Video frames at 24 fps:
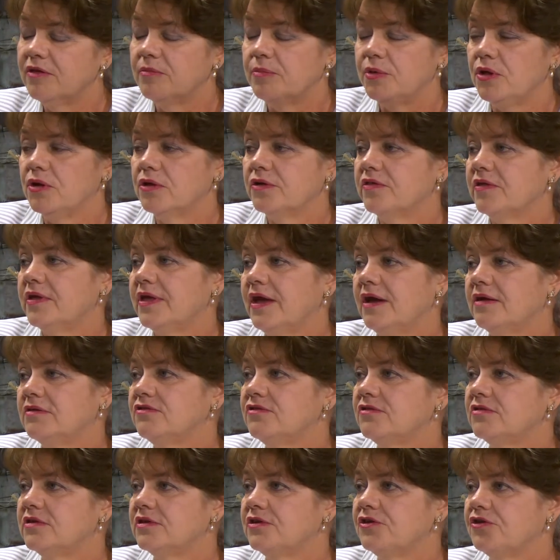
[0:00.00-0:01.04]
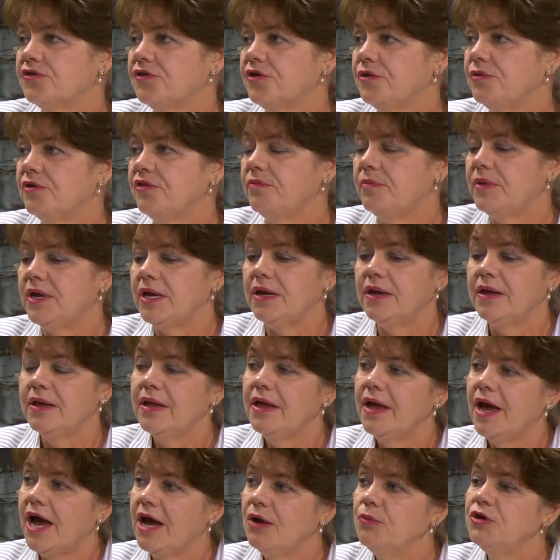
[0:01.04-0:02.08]
the bulk of the council didn't agree with me,
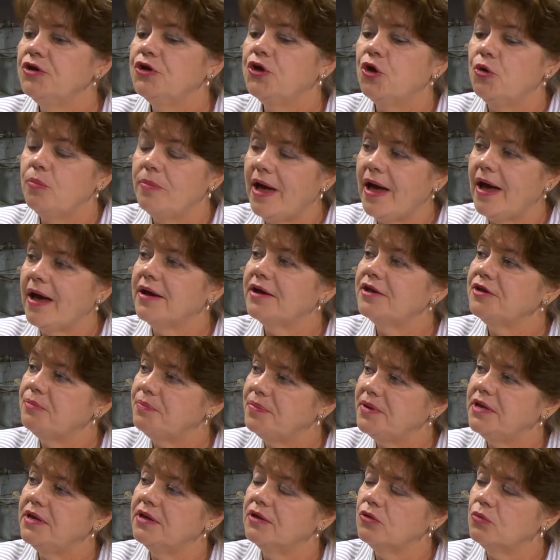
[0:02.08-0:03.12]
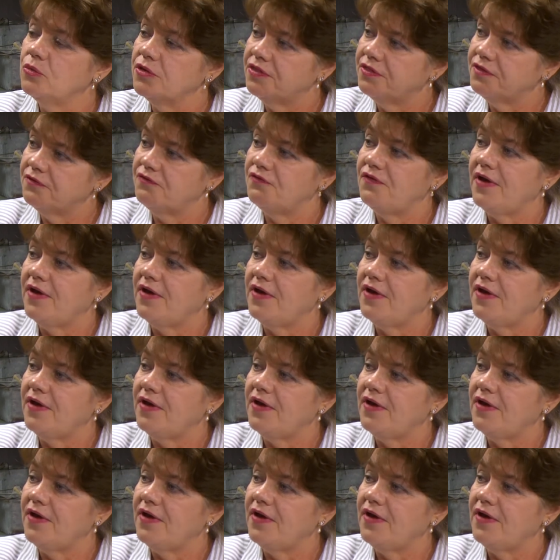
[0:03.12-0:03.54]
I would go back and appeal with the